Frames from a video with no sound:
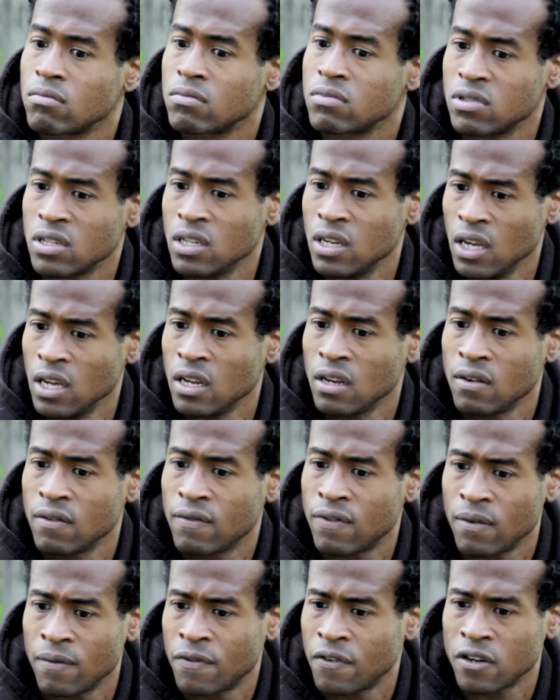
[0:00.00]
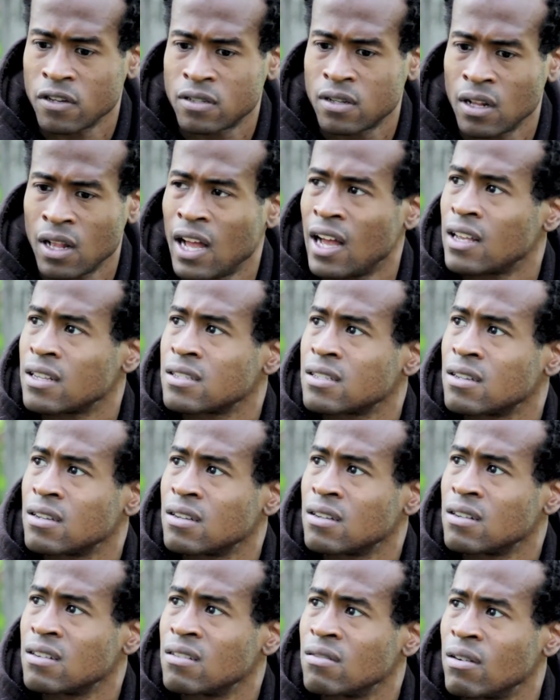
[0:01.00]
She did, from first to last.
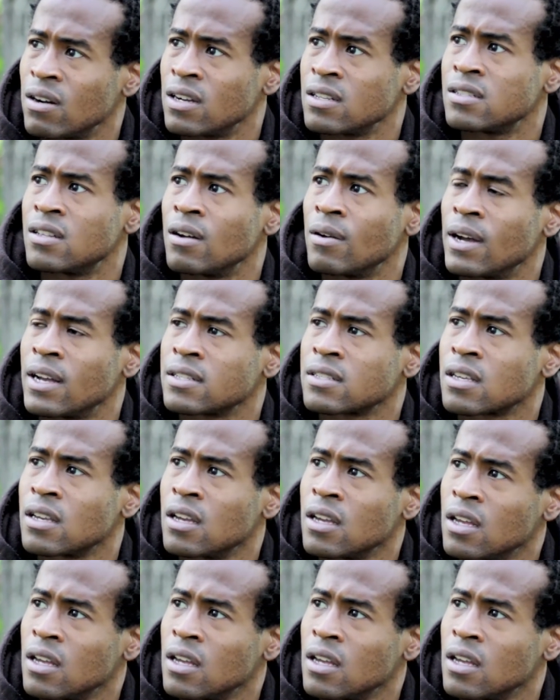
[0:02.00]
Why dost thou ask?